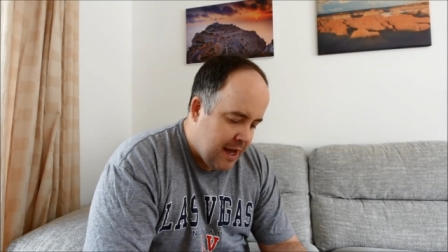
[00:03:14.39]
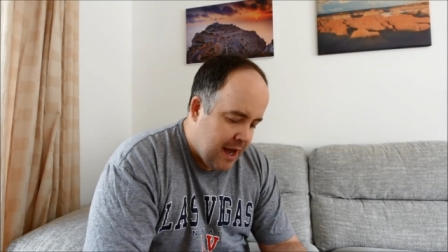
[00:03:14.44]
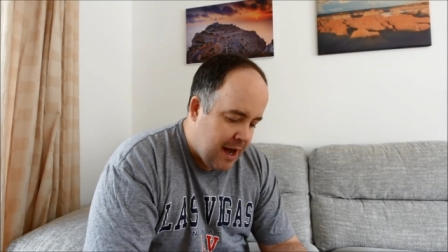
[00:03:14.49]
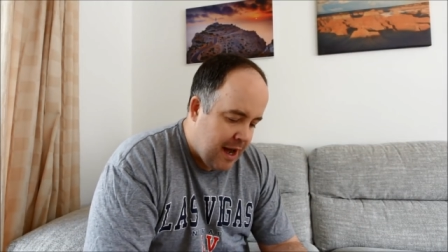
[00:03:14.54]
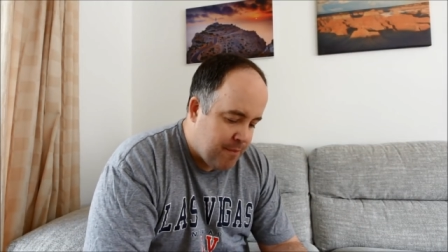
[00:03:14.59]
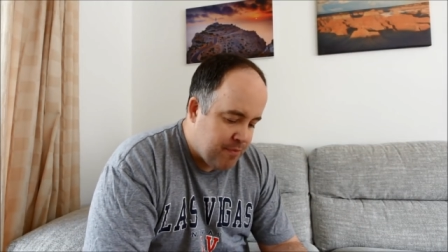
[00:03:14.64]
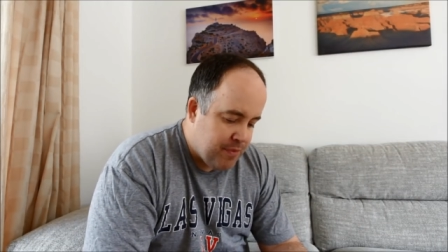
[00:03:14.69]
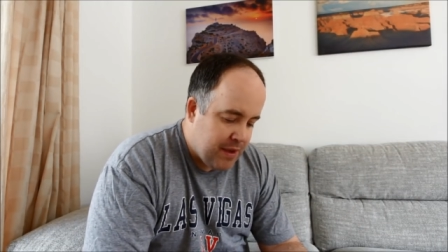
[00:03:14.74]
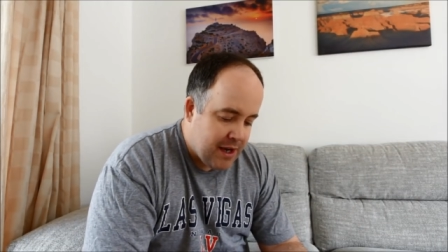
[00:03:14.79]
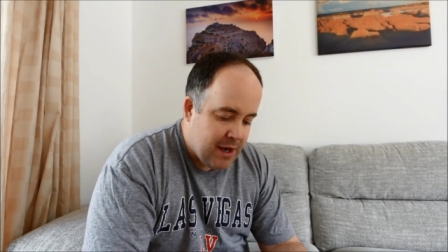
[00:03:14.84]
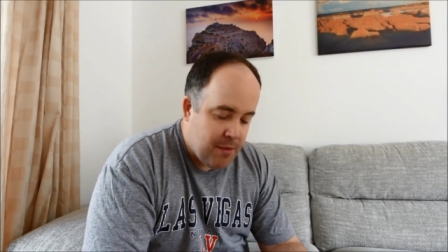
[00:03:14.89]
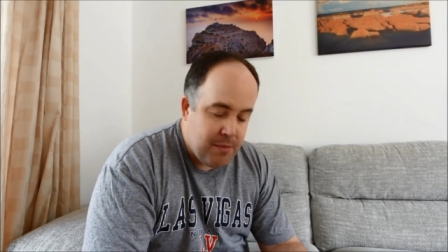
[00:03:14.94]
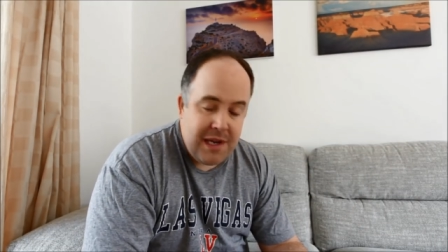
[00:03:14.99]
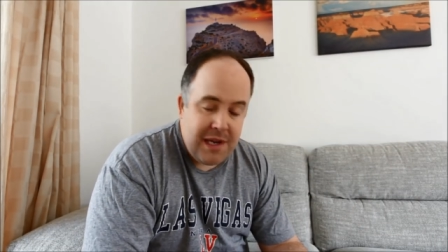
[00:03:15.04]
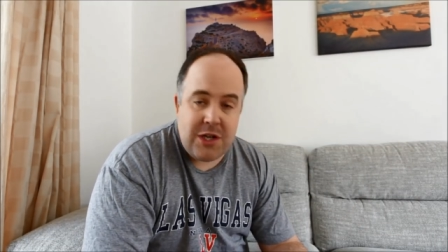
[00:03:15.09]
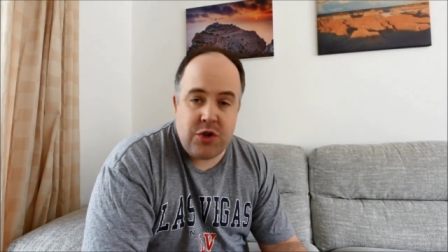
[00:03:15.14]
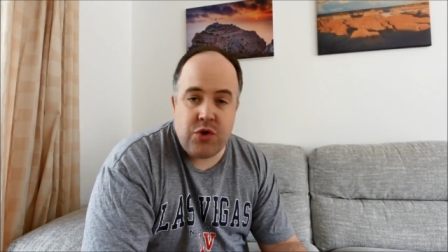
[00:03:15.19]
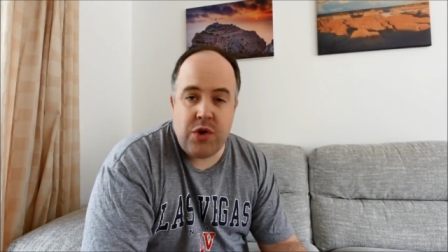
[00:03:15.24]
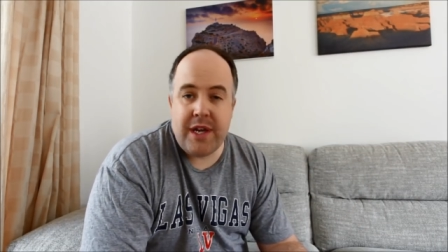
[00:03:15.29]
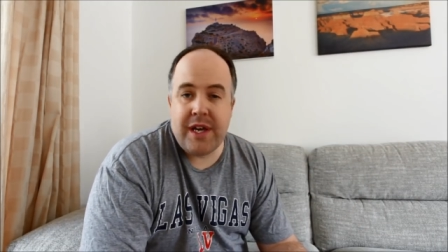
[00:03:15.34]
And I'm
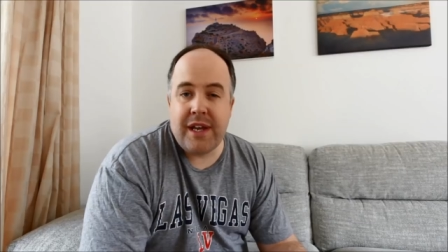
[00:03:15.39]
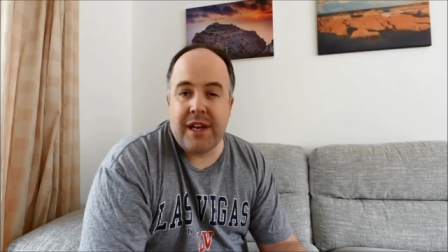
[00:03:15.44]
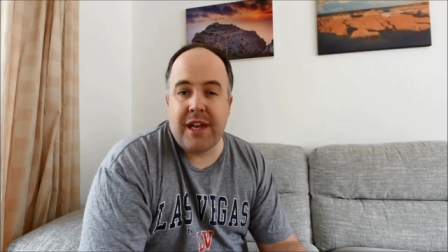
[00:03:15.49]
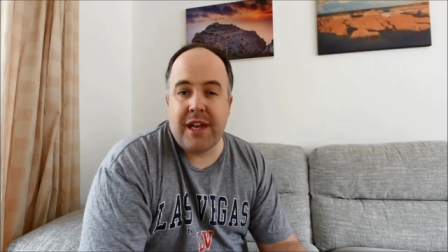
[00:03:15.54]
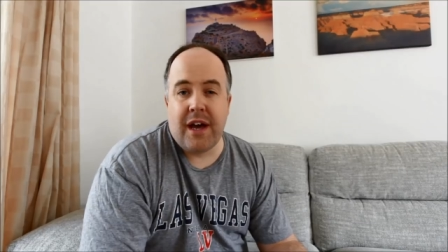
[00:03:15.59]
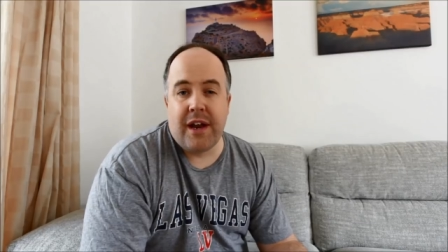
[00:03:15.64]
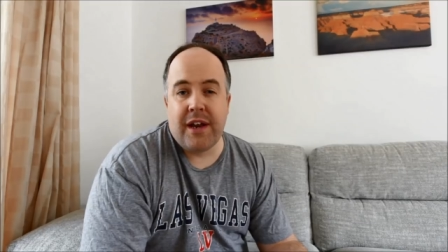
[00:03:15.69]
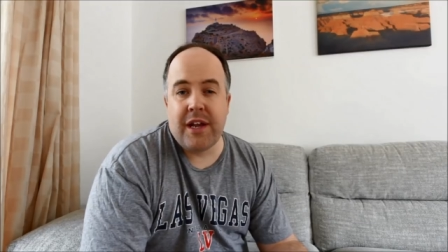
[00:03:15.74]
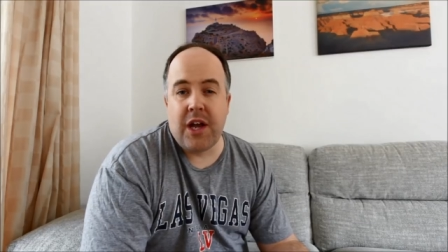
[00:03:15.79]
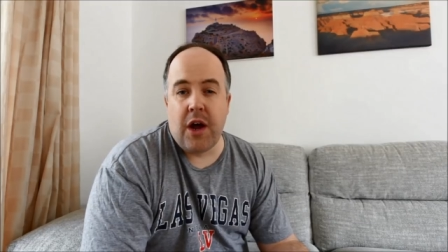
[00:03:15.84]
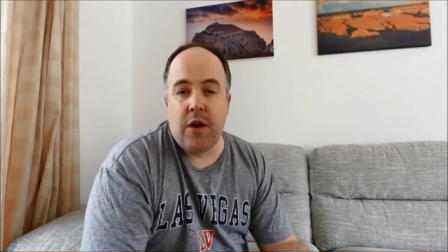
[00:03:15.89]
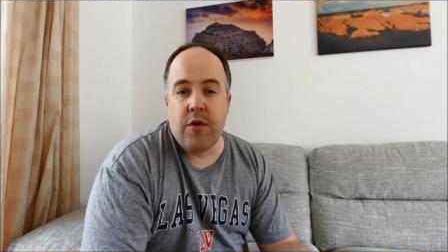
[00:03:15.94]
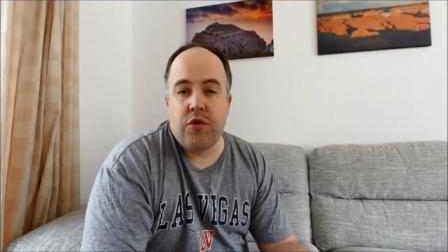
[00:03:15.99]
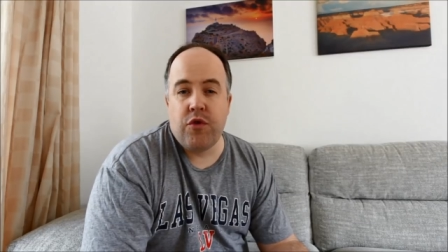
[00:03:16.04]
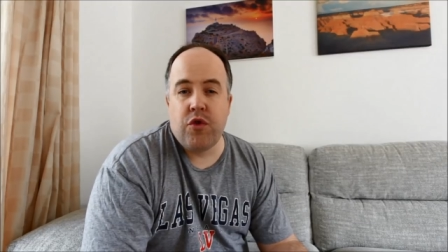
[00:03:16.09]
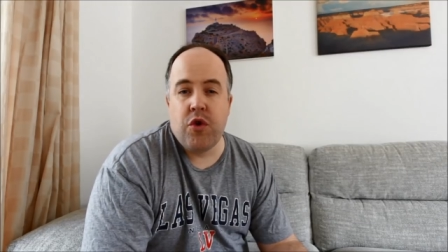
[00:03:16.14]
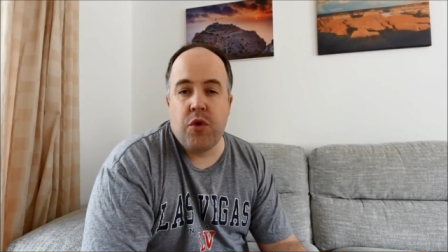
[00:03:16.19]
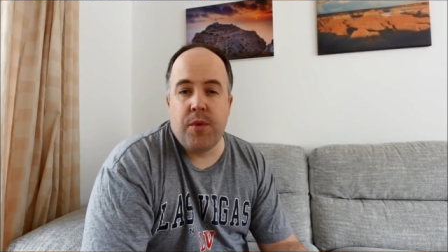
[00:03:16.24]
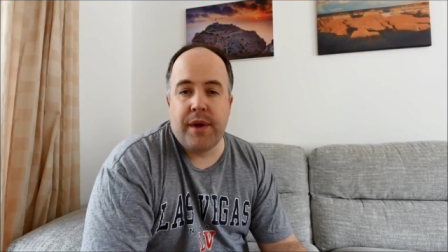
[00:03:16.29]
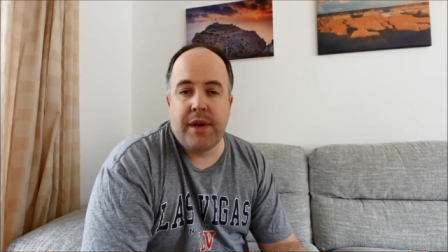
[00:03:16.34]
literally going to kind of go
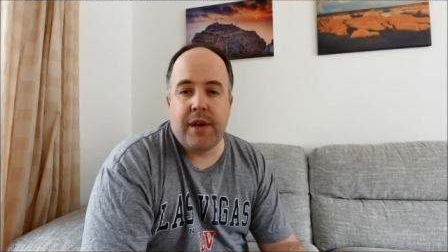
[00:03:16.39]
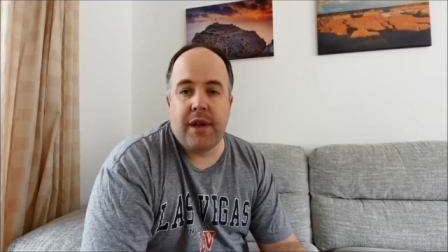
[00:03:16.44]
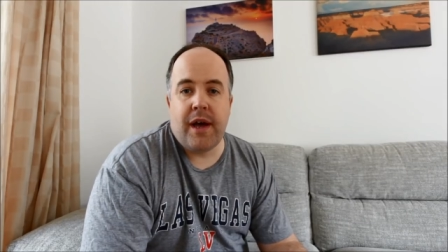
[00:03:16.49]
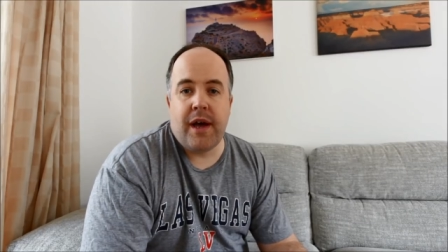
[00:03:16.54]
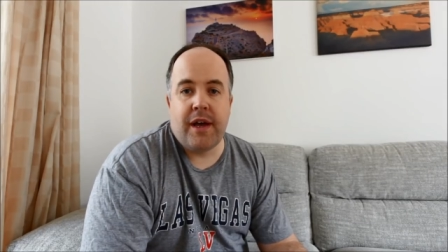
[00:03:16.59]
through and